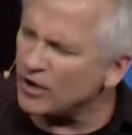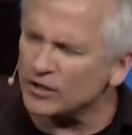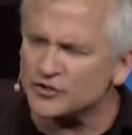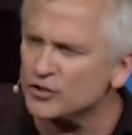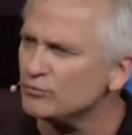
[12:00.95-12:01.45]

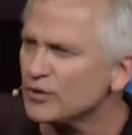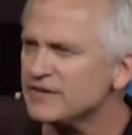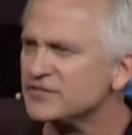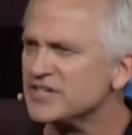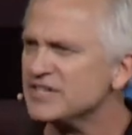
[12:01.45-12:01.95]
all too
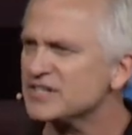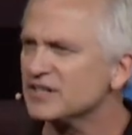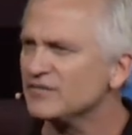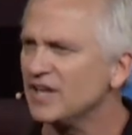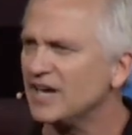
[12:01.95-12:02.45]
brief season
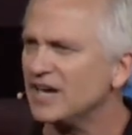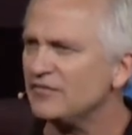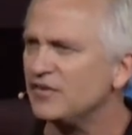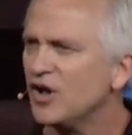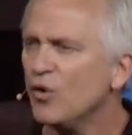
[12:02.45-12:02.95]
of
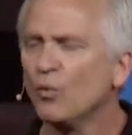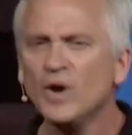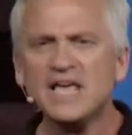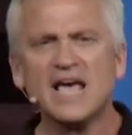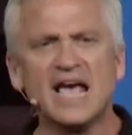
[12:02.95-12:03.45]
life,
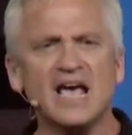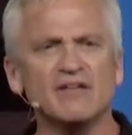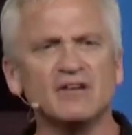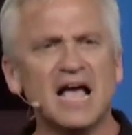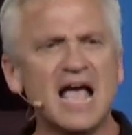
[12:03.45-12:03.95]
we
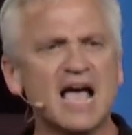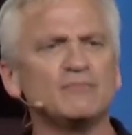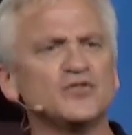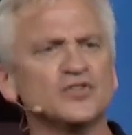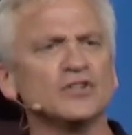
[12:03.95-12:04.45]
have
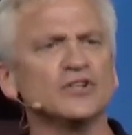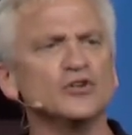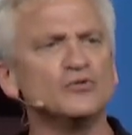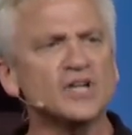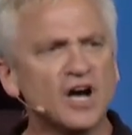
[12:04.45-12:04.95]

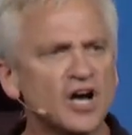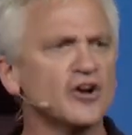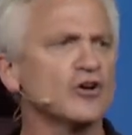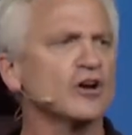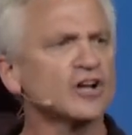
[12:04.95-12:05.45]
absolute,
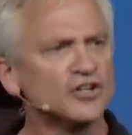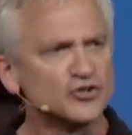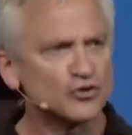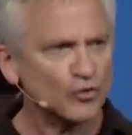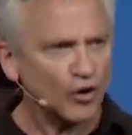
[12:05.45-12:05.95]
utter
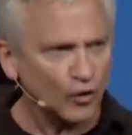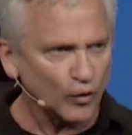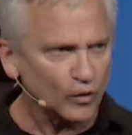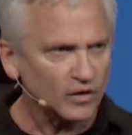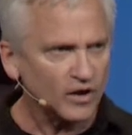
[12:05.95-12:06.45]

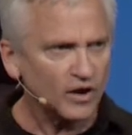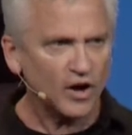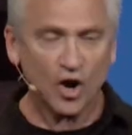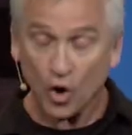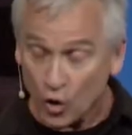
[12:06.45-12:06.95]
control
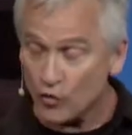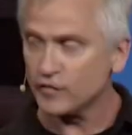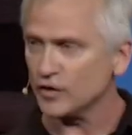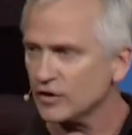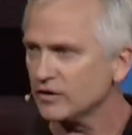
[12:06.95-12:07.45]

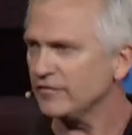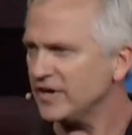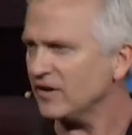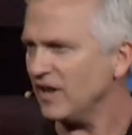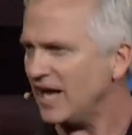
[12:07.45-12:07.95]
over
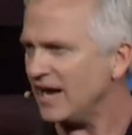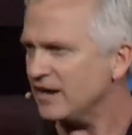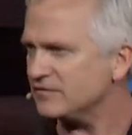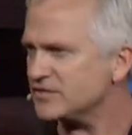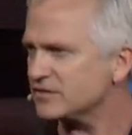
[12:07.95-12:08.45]
their
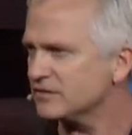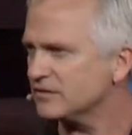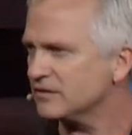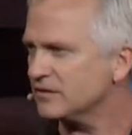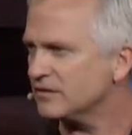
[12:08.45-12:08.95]
lives.
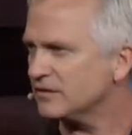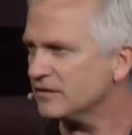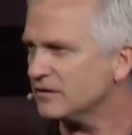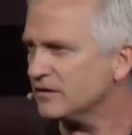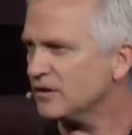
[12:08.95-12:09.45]

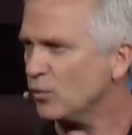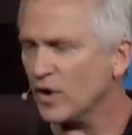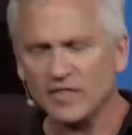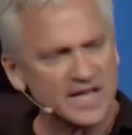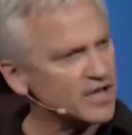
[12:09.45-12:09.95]

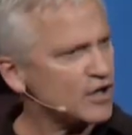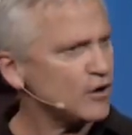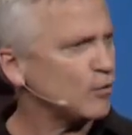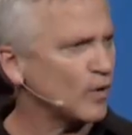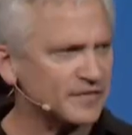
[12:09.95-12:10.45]
Where they
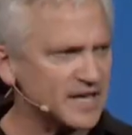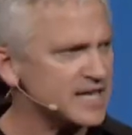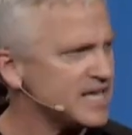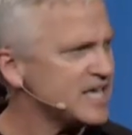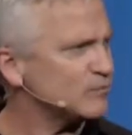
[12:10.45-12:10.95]
go, what they
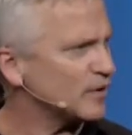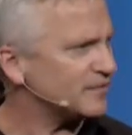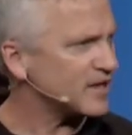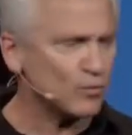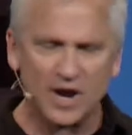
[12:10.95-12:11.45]
eat, what
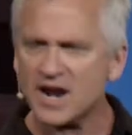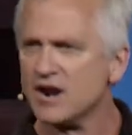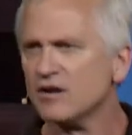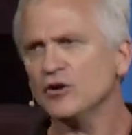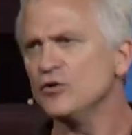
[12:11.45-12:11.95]
they
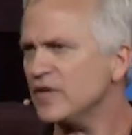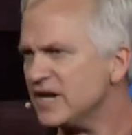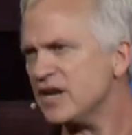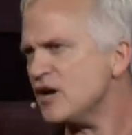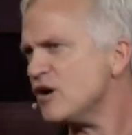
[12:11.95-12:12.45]
wear, who they
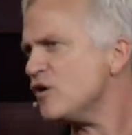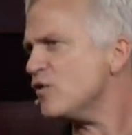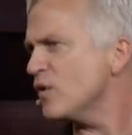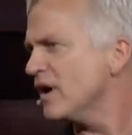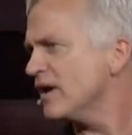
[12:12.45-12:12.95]

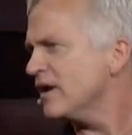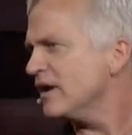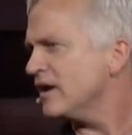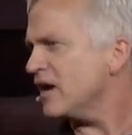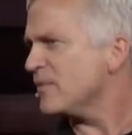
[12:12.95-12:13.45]
know.
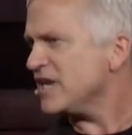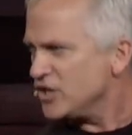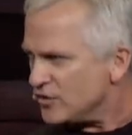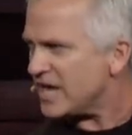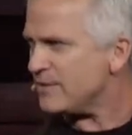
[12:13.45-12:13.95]
I mean,
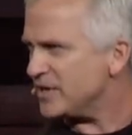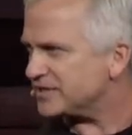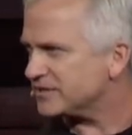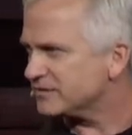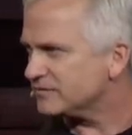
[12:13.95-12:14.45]
you name it.